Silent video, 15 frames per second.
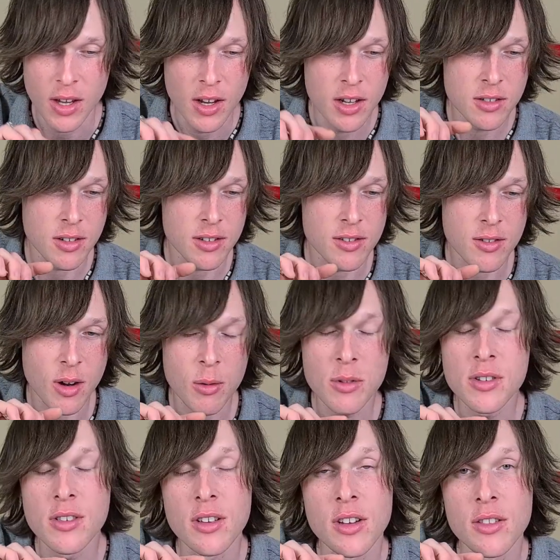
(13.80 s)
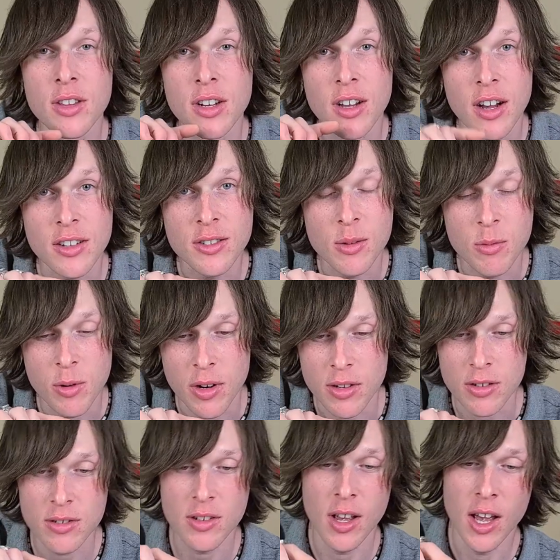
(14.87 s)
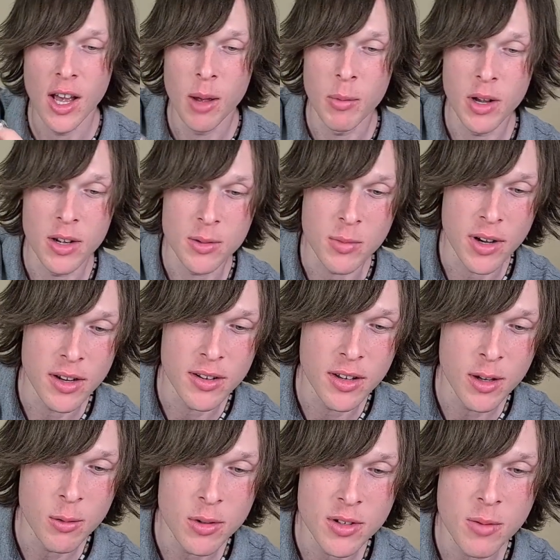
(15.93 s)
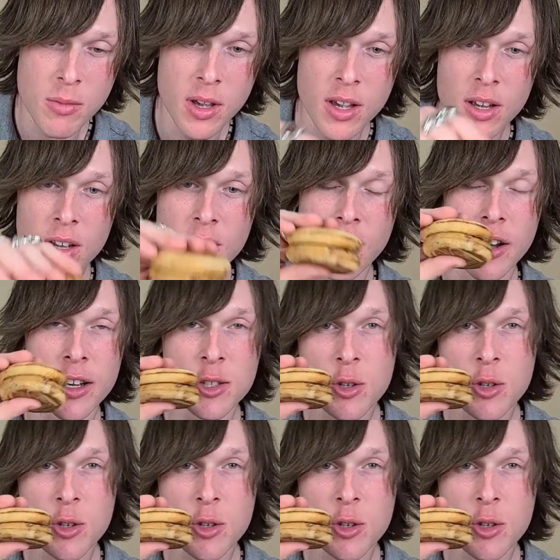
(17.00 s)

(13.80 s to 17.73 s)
So let's start with the custom griddles, because my idea was to make ice